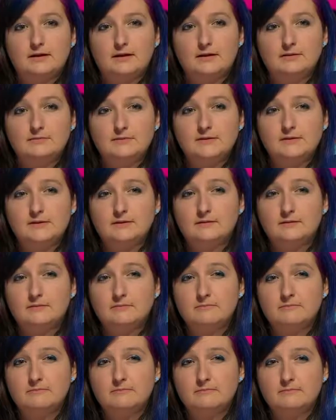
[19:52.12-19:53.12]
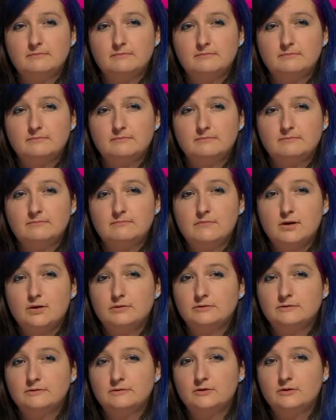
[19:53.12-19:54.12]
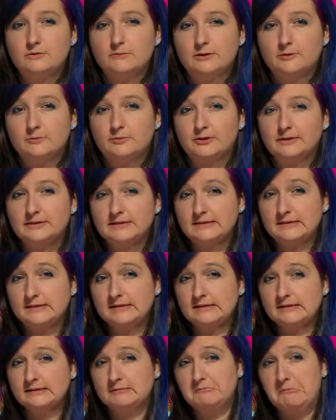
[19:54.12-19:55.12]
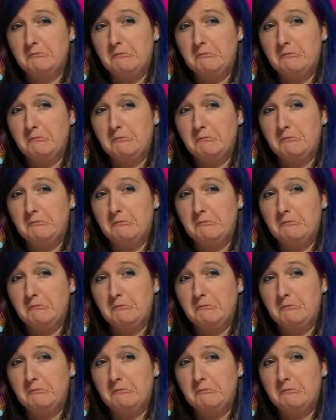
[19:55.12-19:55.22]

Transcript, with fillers: Um, is it the most Nobel Prizes?